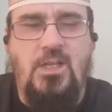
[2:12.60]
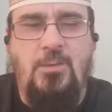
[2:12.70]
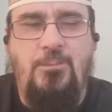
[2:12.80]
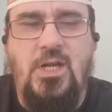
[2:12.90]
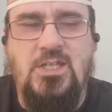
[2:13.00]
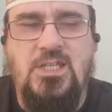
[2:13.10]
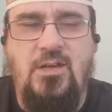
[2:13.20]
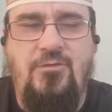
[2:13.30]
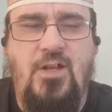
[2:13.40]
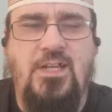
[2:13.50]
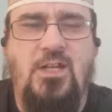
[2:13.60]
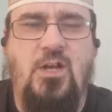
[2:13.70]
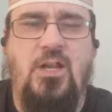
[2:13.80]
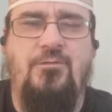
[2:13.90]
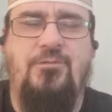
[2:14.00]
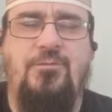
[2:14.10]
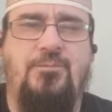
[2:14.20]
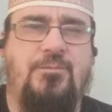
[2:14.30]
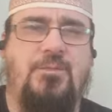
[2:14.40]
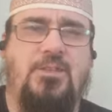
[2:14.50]
personally, I find it kind of
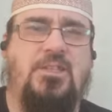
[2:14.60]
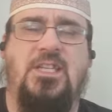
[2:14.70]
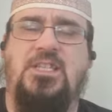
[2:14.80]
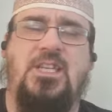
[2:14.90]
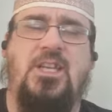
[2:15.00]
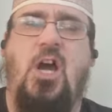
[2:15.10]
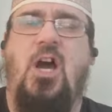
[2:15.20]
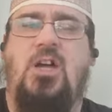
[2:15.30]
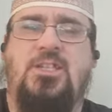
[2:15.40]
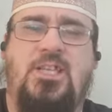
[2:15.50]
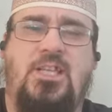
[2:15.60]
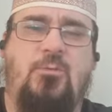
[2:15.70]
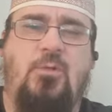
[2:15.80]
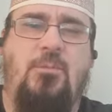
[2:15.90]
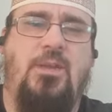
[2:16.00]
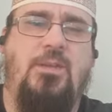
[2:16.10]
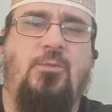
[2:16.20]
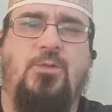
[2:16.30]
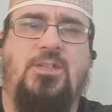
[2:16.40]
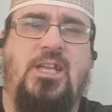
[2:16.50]
disheartening when
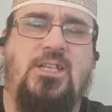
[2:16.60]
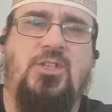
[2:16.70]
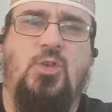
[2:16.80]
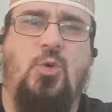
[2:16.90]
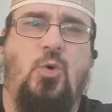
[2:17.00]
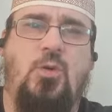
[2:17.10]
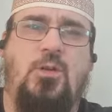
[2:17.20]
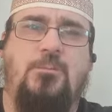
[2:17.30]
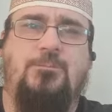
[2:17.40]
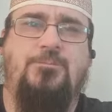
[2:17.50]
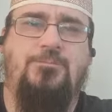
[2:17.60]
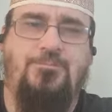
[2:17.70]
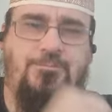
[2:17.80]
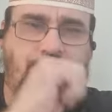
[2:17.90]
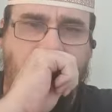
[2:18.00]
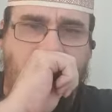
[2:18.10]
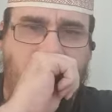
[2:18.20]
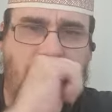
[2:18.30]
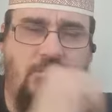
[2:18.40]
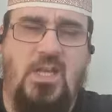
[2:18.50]
people tend to talk
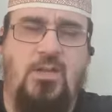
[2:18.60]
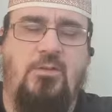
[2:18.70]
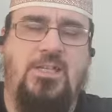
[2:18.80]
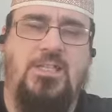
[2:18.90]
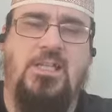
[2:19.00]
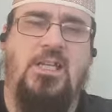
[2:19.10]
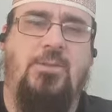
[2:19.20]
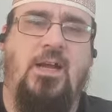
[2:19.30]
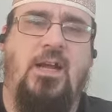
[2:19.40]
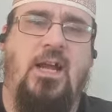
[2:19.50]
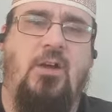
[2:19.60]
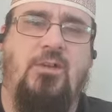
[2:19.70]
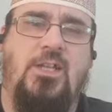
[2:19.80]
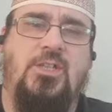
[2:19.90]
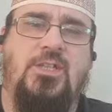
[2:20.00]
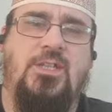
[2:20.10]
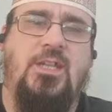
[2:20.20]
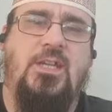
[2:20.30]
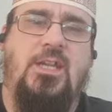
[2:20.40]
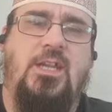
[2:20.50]
a great deal about our religion
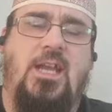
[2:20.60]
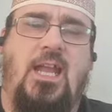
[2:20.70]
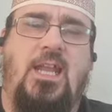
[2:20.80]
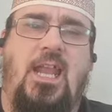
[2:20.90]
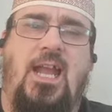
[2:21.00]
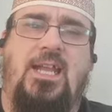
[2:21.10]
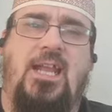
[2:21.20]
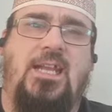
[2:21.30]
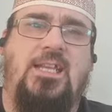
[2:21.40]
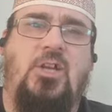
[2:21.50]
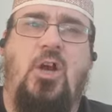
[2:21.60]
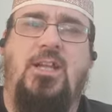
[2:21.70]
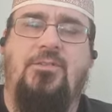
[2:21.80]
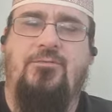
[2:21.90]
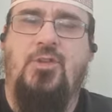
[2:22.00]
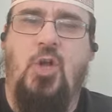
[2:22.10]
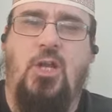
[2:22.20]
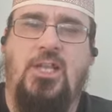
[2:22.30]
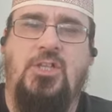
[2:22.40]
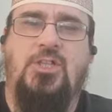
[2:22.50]
and lack any kind of
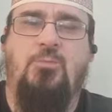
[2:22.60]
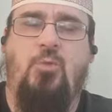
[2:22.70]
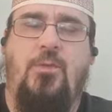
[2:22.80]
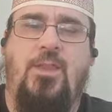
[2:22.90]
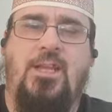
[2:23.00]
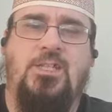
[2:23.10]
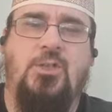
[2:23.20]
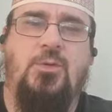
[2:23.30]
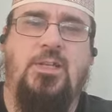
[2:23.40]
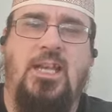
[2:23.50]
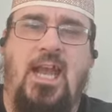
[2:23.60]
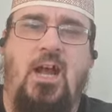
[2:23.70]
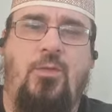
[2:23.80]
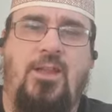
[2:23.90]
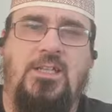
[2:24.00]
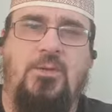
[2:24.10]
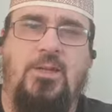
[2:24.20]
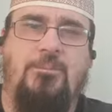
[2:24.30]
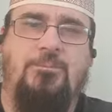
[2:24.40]
knowledge in what they do and in how they do it.